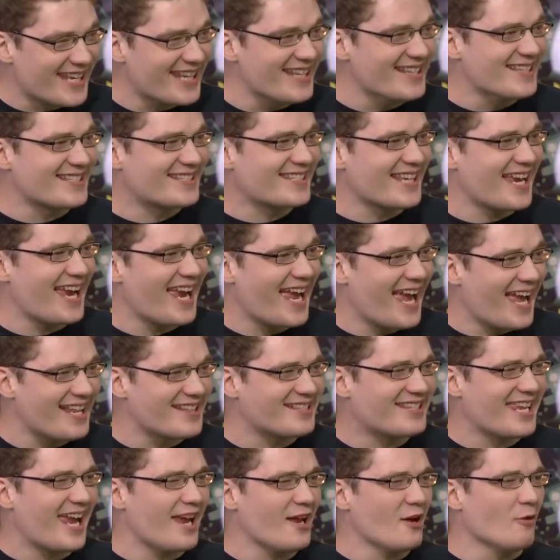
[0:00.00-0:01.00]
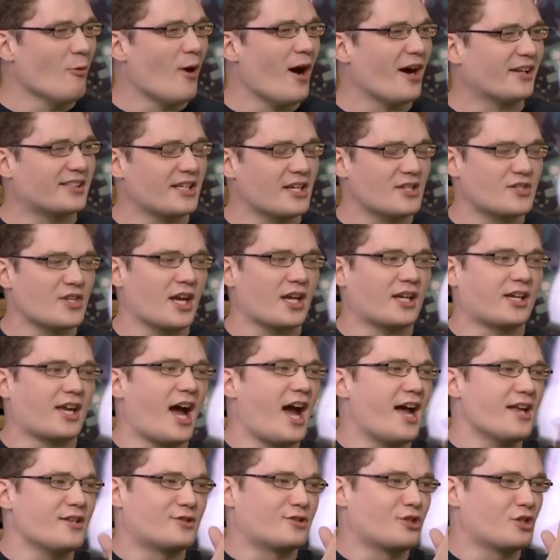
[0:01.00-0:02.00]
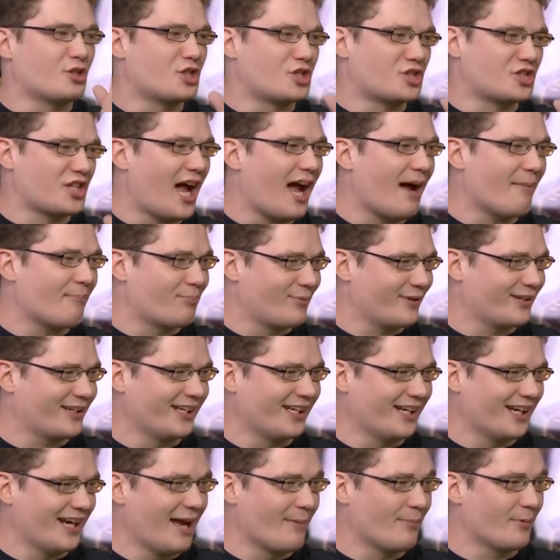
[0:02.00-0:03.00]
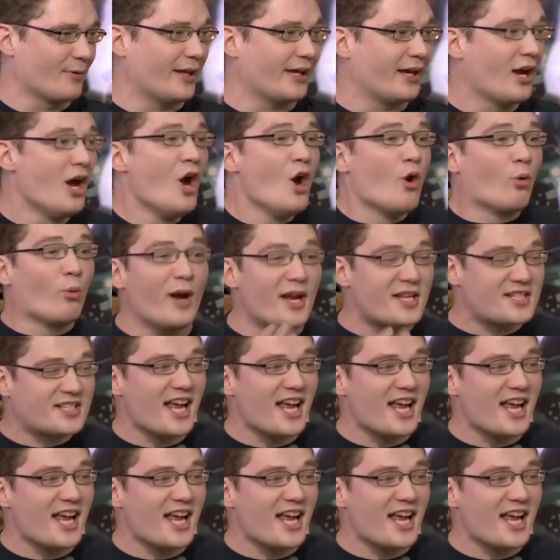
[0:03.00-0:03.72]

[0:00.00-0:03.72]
didn't say. And Daniel walked in. He's like, "Guys, just stop bringing it up." I'm like, "We